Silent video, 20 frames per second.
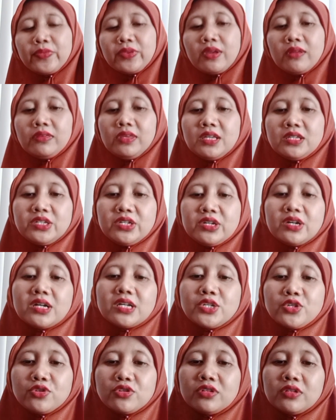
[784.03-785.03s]
teachers
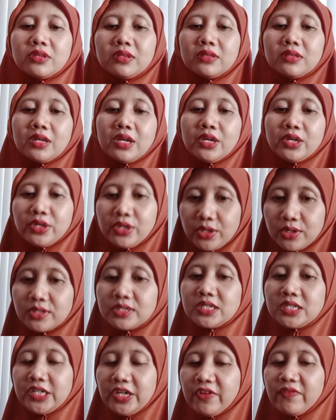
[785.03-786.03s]
should use
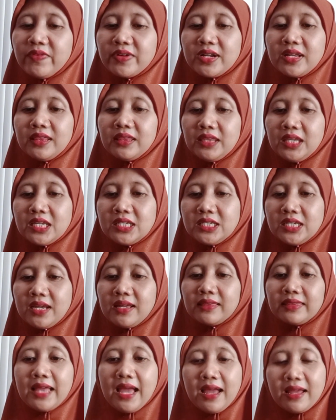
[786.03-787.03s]
different teaching
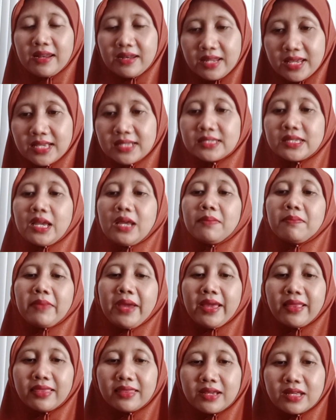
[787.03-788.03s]
techniques and
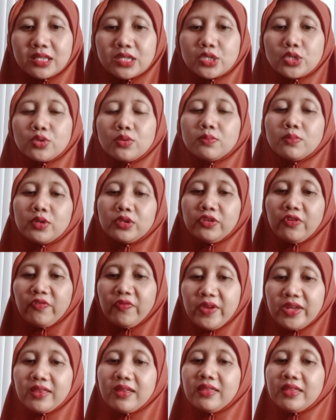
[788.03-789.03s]
methods to
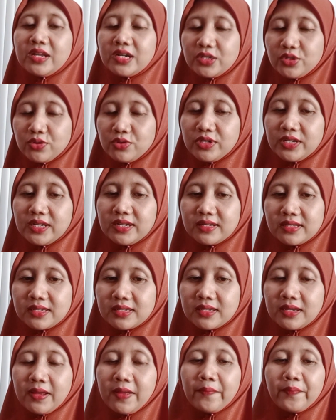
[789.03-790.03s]
motivate their students.
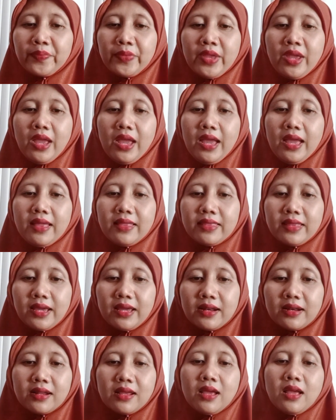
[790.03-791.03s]
And
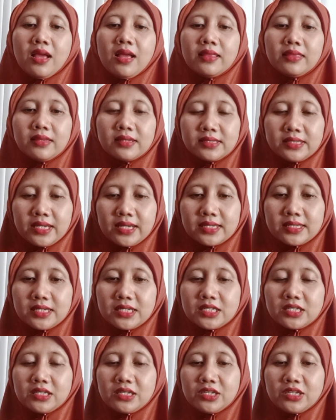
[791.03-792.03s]
then the sixth
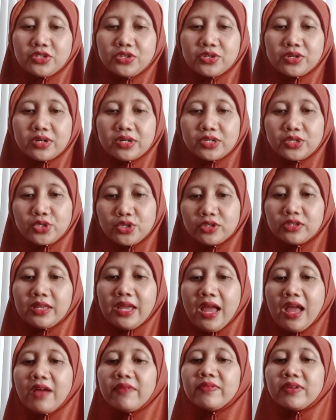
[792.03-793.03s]
is teachers should
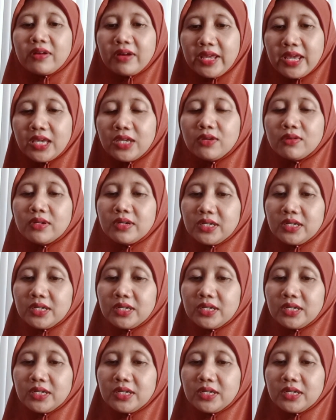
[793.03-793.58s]
have a regular